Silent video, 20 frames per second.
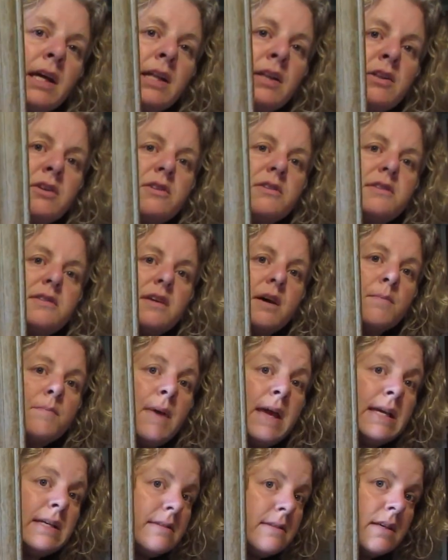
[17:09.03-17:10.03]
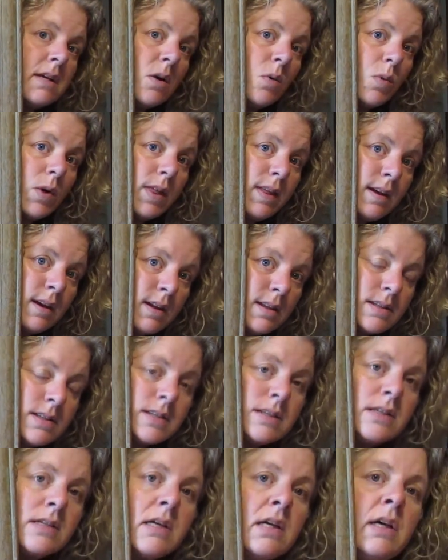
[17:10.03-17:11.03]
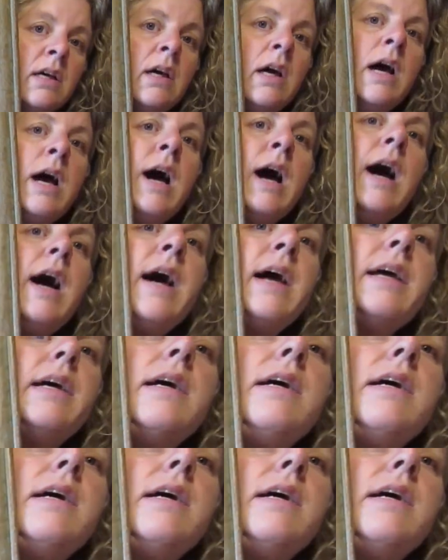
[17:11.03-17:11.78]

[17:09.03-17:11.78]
It looks amazing with it. I